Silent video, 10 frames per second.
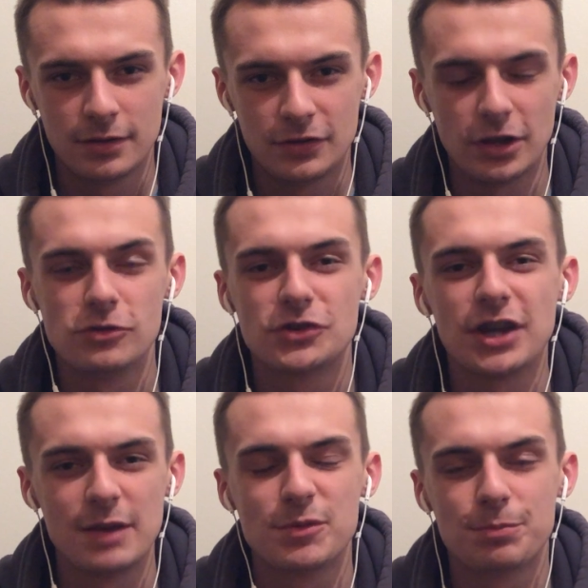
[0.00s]
So
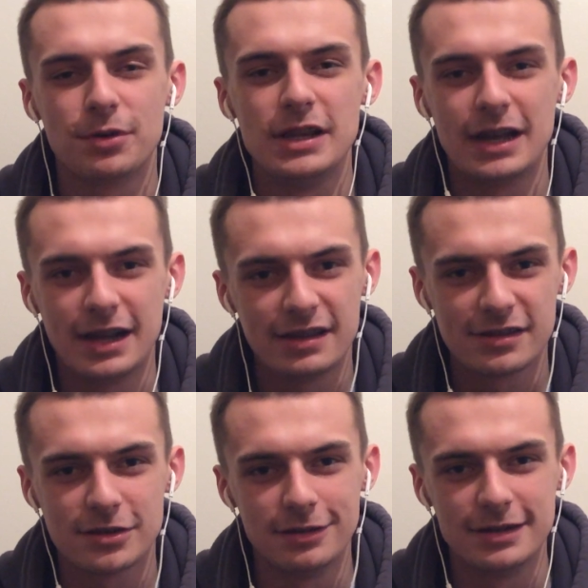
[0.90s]
James Bree has
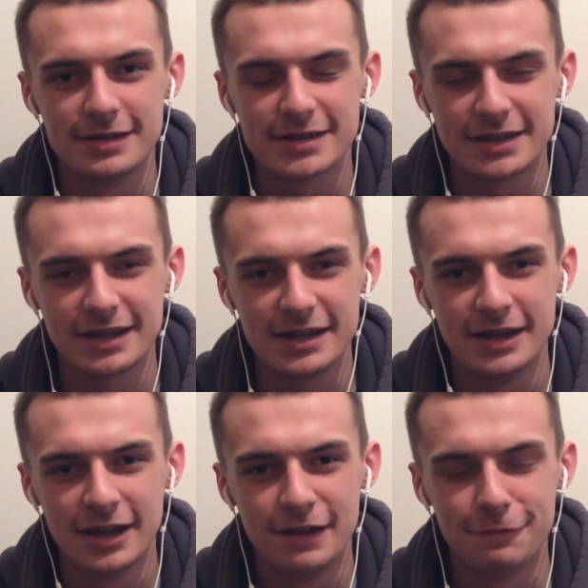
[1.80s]
signed today
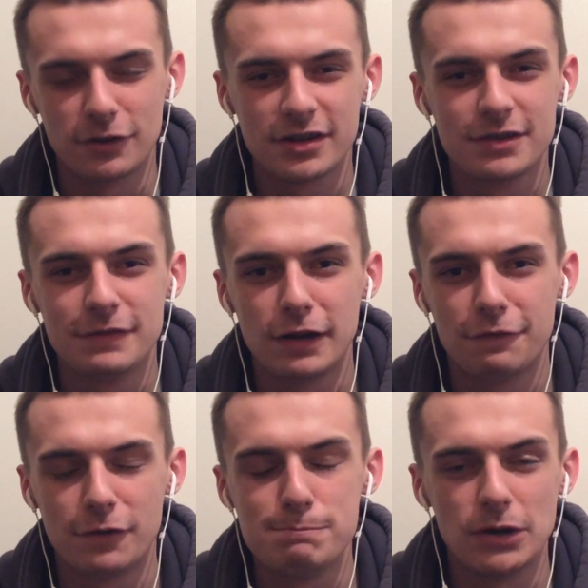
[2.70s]
for Aston Villa
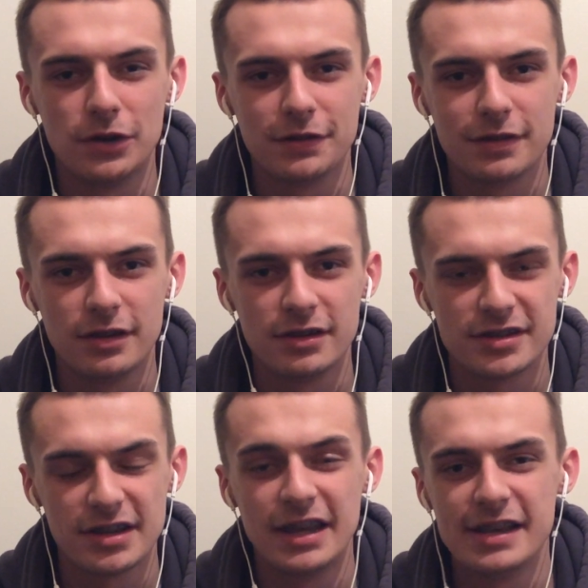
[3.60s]
from Barnsley.
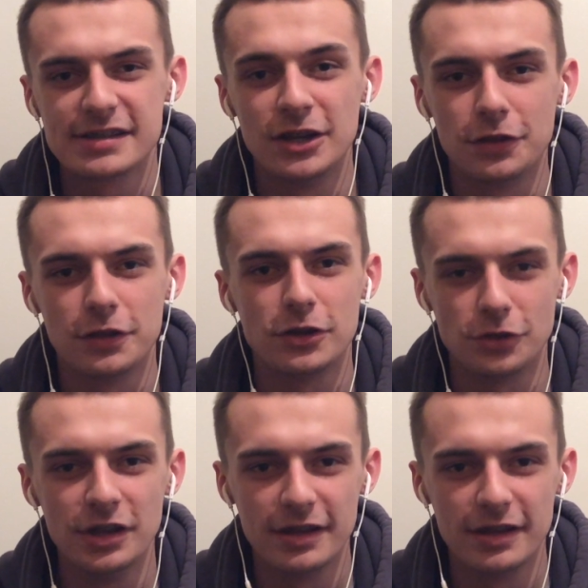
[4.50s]
So here's another done